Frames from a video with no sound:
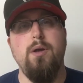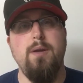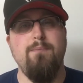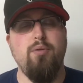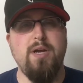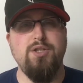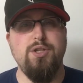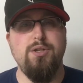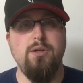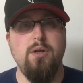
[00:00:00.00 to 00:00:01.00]

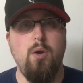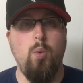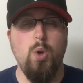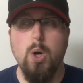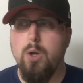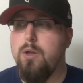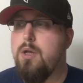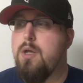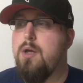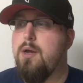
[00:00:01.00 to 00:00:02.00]
impression a whirl.
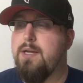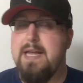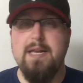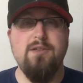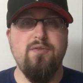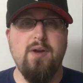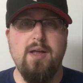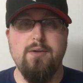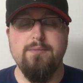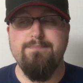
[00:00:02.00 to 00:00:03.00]
Kenan's
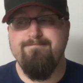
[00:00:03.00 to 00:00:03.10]
father.